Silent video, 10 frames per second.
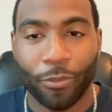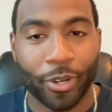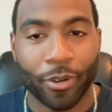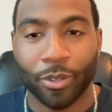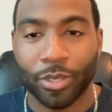
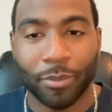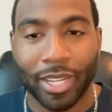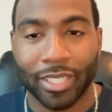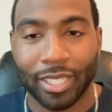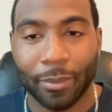figure out some
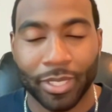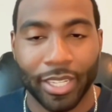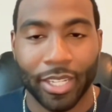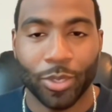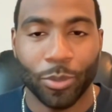next steps to
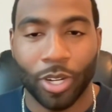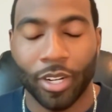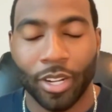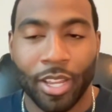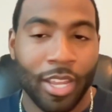get you
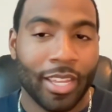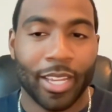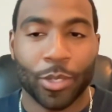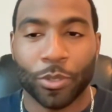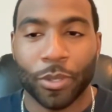on
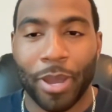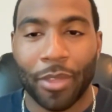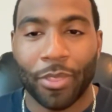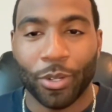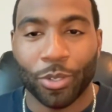the
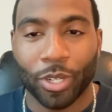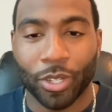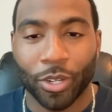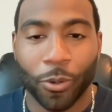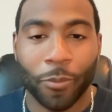path that you're trying to
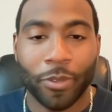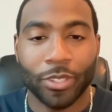go.